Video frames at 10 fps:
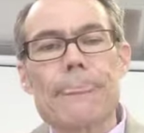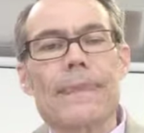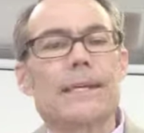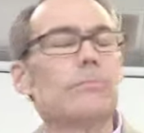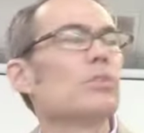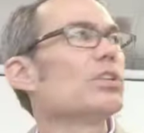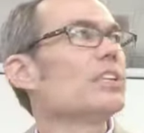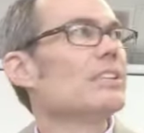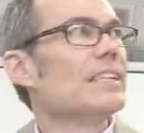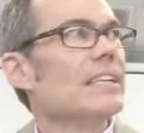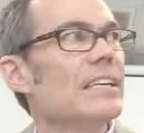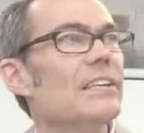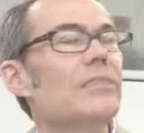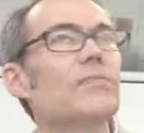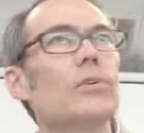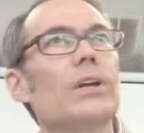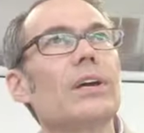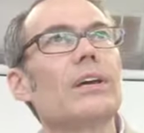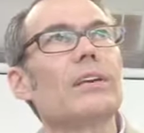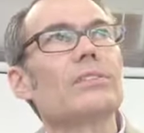Looking to give or
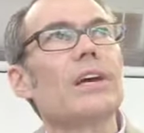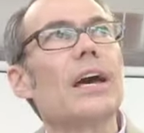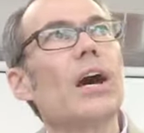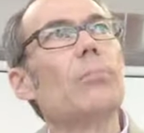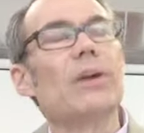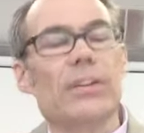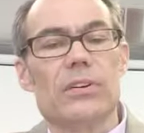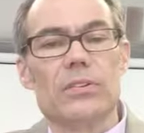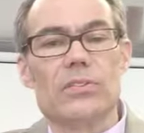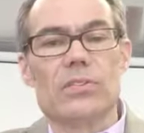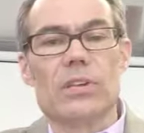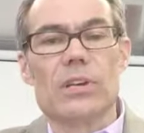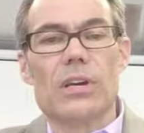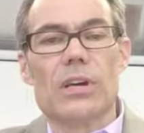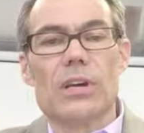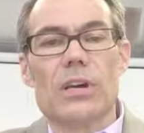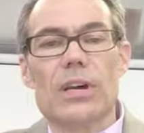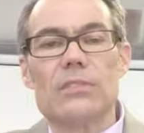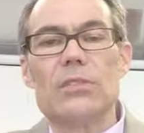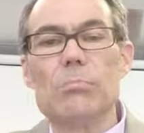to help others,
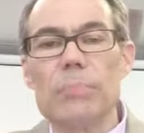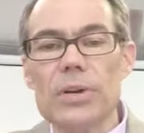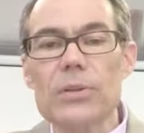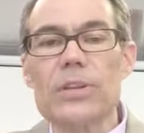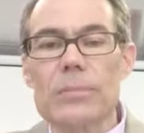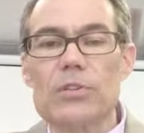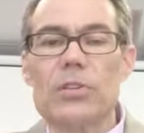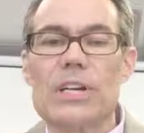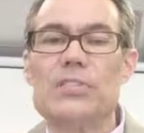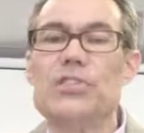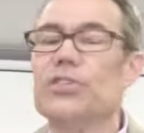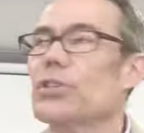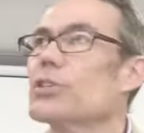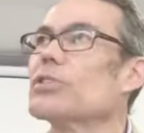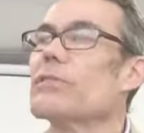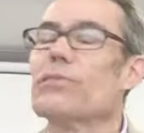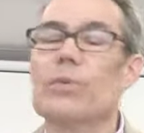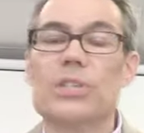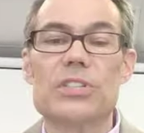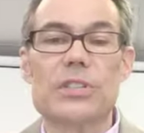to build up Christ's church of
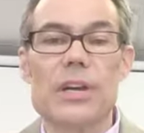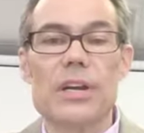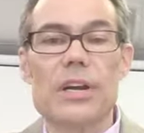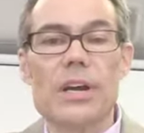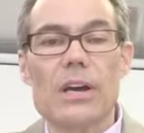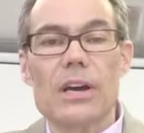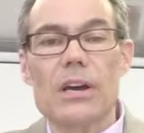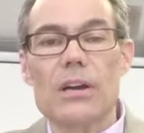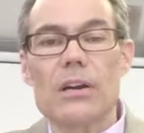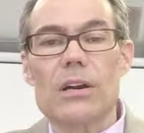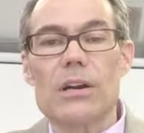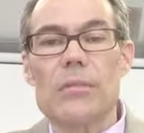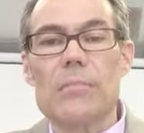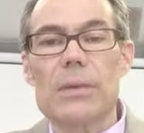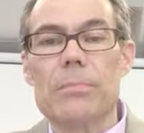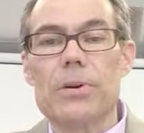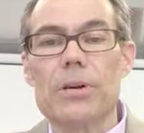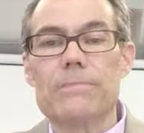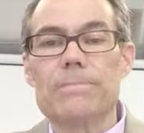which they are a member.